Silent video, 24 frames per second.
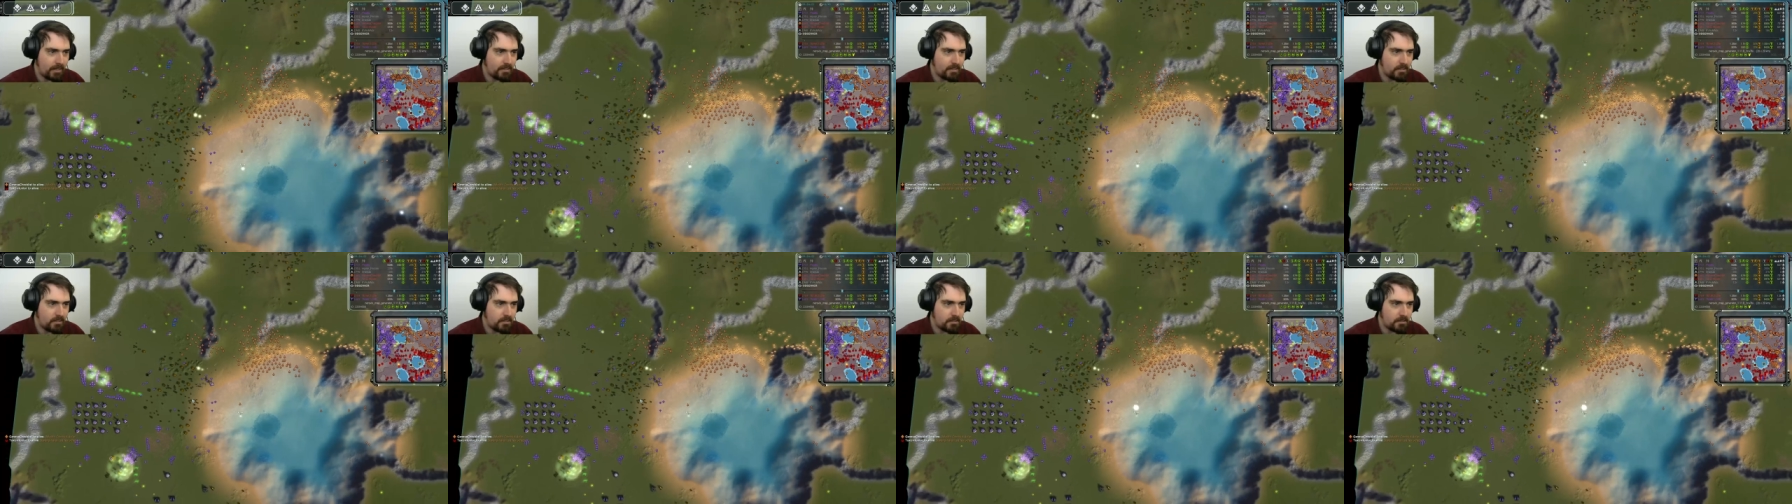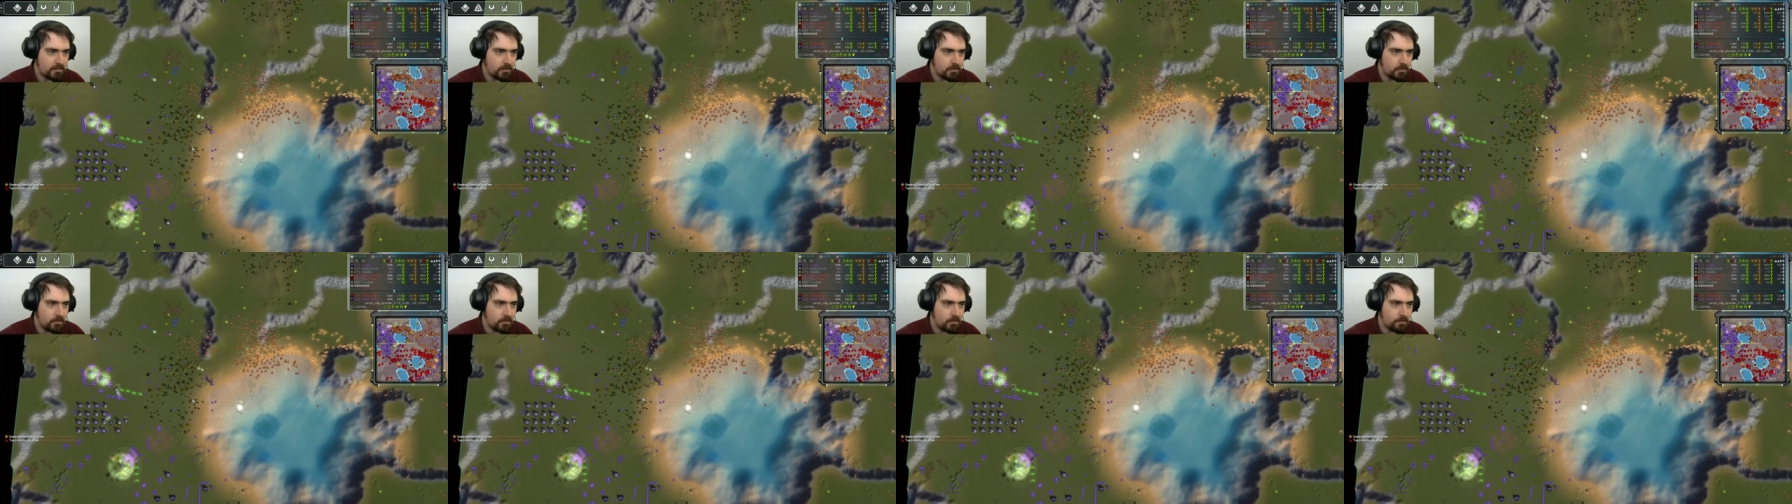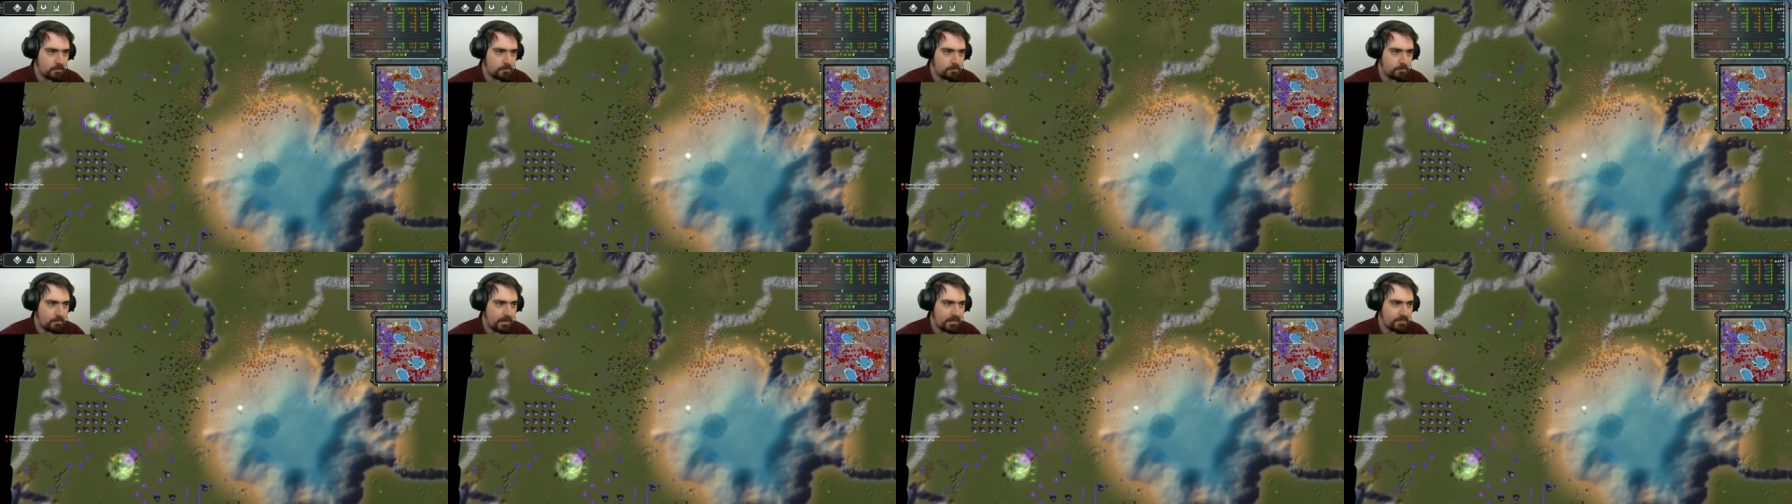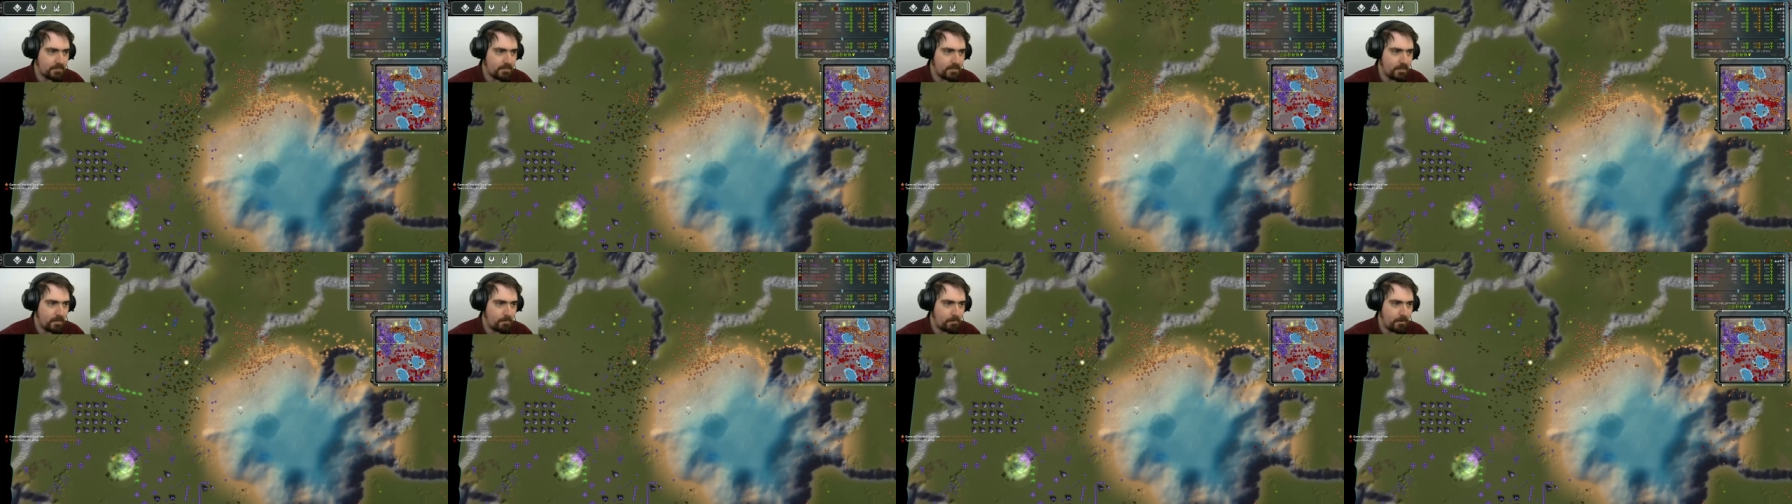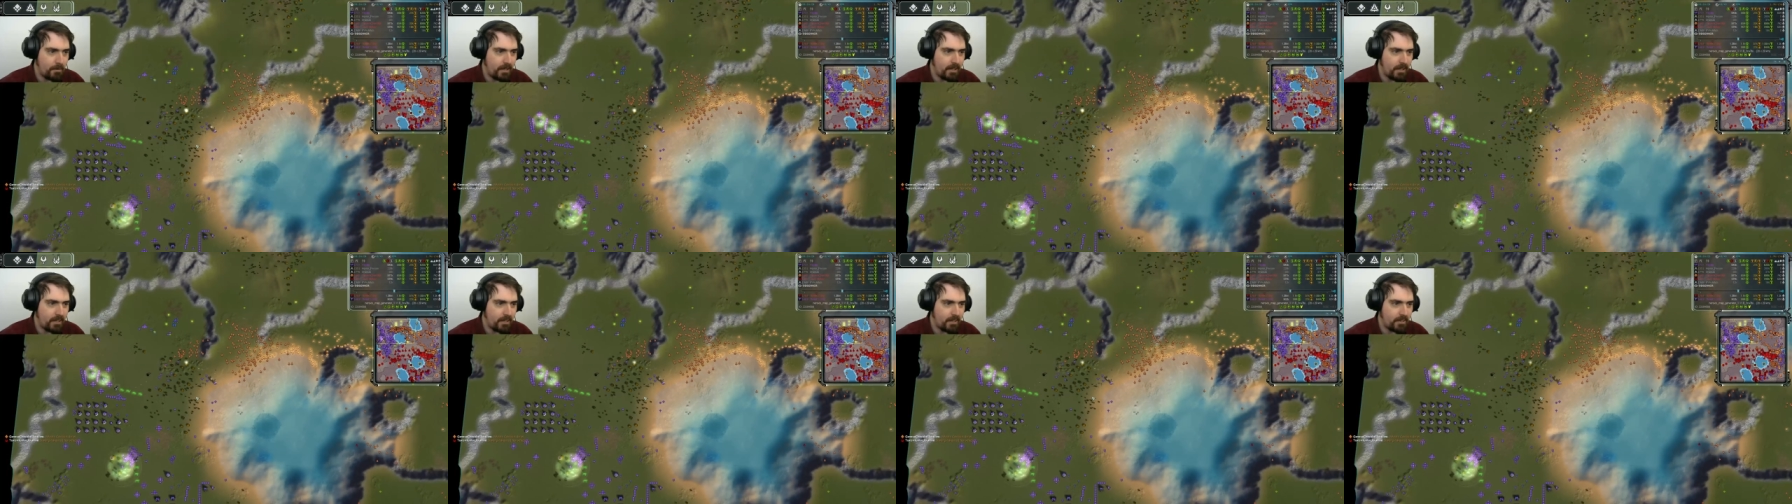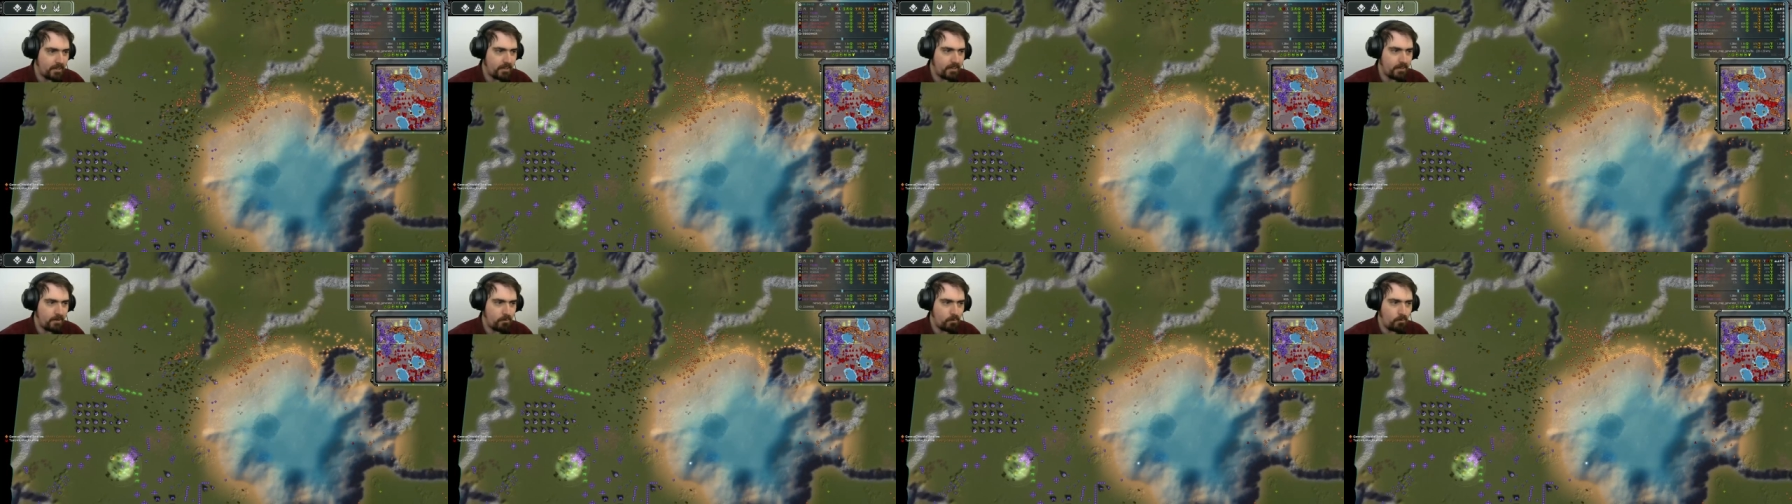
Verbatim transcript: decision because massed up they can